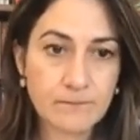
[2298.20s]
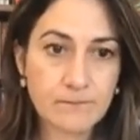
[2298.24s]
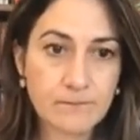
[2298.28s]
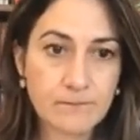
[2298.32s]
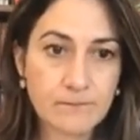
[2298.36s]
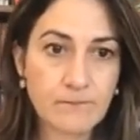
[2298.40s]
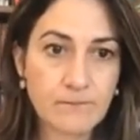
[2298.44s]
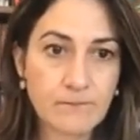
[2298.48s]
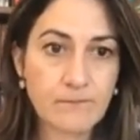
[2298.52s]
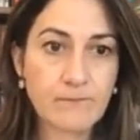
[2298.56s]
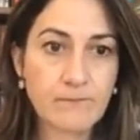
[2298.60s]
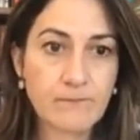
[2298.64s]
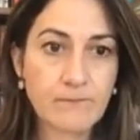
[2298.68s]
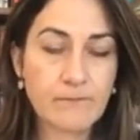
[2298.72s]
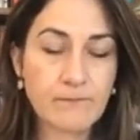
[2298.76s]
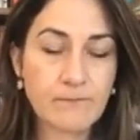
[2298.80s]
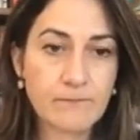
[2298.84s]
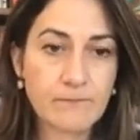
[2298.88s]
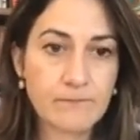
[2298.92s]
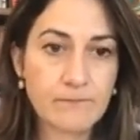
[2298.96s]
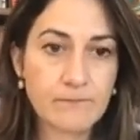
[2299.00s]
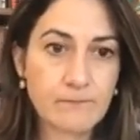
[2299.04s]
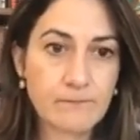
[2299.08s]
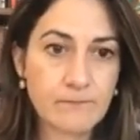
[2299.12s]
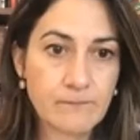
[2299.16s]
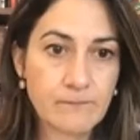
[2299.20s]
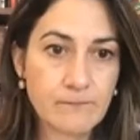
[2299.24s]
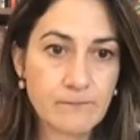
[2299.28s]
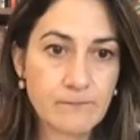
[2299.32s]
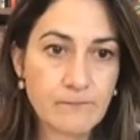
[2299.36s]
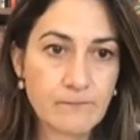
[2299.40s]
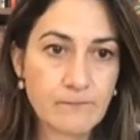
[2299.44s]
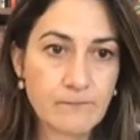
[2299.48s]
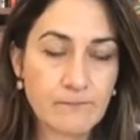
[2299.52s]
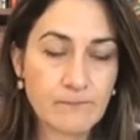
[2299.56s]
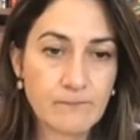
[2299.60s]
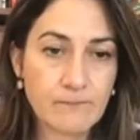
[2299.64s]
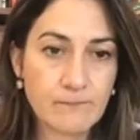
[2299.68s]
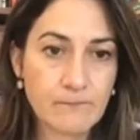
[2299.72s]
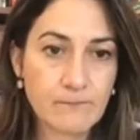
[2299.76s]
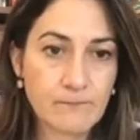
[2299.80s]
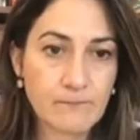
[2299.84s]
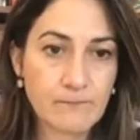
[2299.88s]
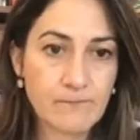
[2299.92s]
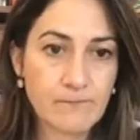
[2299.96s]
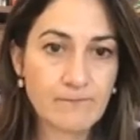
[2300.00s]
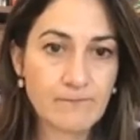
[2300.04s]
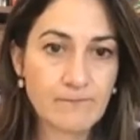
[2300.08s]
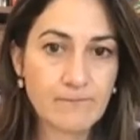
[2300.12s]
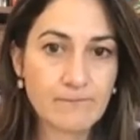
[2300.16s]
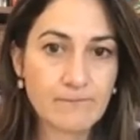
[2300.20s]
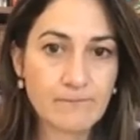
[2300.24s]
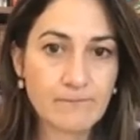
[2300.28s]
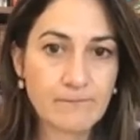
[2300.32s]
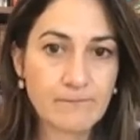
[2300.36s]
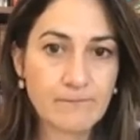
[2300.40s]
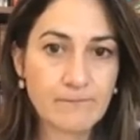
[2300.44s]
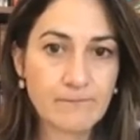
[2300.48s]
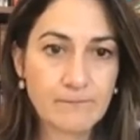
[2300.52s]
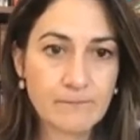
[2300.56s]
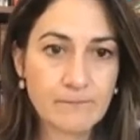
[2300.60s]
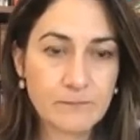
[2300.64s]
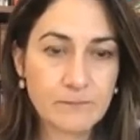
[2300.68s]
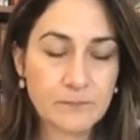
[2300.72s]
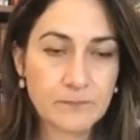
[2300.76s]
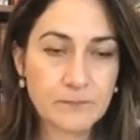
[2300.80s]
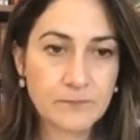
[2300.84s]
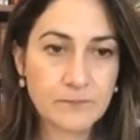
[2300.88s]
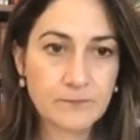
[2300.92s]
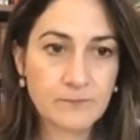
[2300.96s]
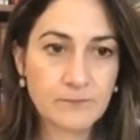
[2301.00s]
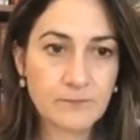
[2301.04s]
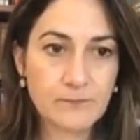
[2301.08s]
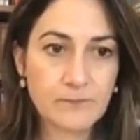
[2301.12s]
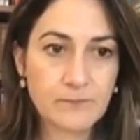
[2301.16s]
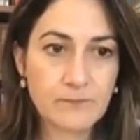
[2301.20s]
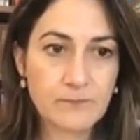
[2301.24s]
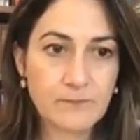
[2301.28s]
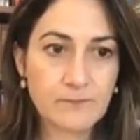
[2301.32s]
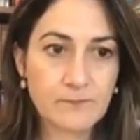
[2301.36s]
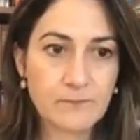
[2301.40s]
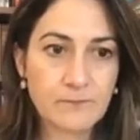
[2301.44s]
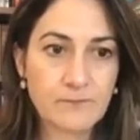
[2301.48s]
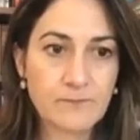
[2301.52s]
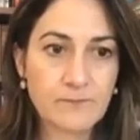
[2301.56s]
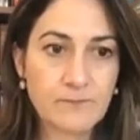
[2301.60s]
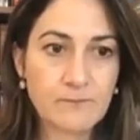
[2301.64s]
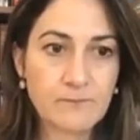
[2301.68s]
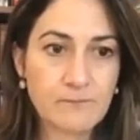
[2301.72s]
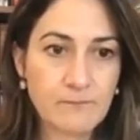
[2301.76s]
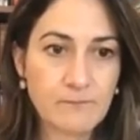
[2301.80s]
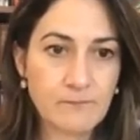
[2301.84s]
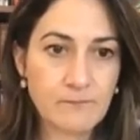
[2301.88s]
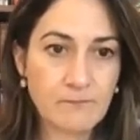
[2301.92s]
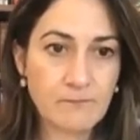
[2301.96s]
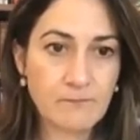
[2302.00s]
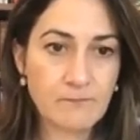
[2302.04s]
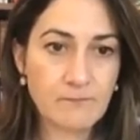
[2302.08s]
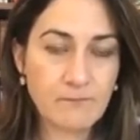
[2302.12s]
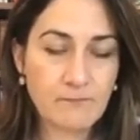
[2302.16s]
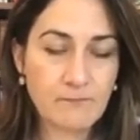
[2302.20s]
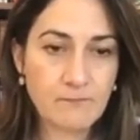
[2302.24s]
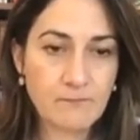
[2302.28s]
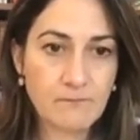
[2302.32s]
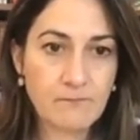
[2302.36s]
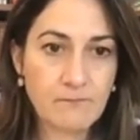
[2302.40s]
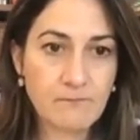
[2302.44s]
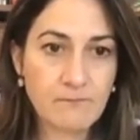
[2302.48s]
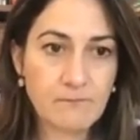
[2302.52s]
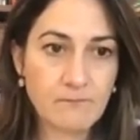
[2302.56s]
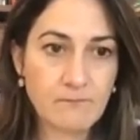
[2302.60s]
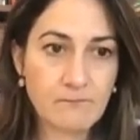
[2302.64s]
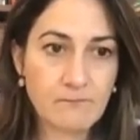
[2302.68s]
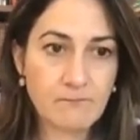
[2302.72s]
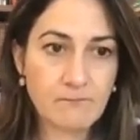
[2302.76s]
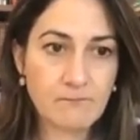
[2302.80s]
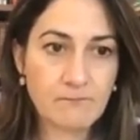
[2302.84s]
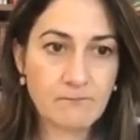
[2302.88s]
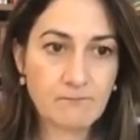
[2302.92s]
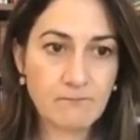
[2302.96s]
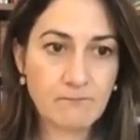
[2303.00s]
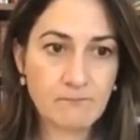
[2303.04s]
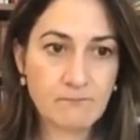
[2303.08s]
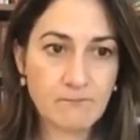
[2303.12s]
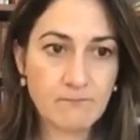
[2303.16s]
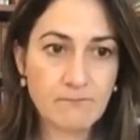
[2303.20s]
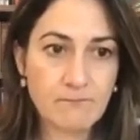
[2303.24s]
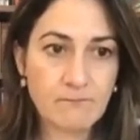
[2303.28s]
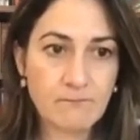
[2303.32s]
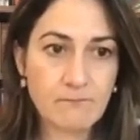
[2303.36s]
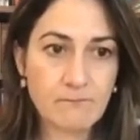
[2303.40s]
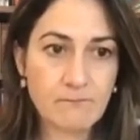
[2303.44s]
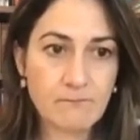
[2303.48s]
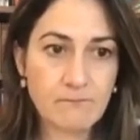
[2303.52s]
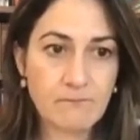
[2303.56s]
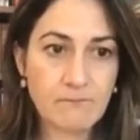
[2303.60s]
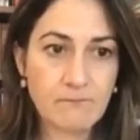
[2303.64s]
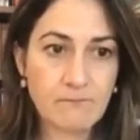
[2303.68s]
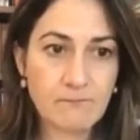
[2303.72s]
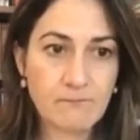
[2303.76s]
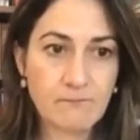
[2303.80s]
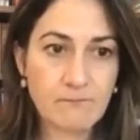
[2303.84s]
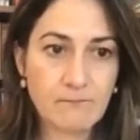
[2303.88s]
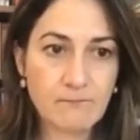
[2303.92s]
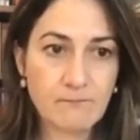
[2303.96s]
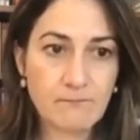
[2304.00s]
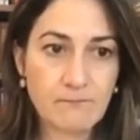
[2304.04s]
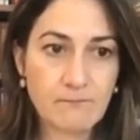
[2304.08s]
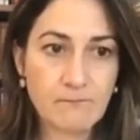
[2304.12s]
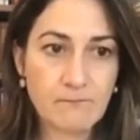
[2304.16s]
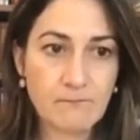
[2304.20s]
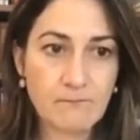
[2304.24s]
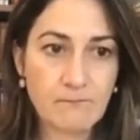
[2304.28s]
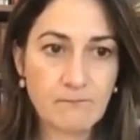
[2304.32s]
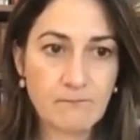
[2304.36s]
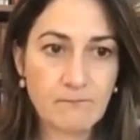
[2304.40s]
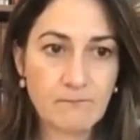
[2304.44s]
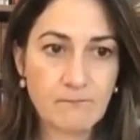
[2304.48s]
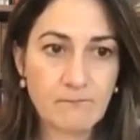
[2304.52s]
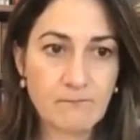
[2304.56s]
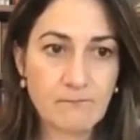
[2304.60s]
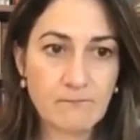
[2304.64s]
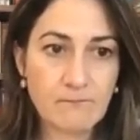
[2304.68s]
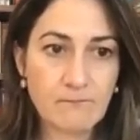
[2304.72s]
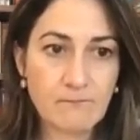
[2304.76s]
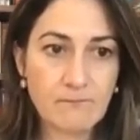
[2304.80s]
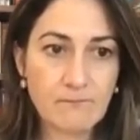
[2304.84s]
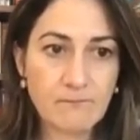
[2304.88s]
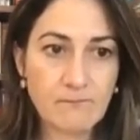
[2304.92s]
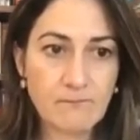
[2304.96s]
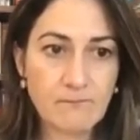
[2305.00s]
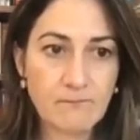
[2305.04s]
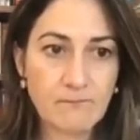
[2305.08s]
[no speech]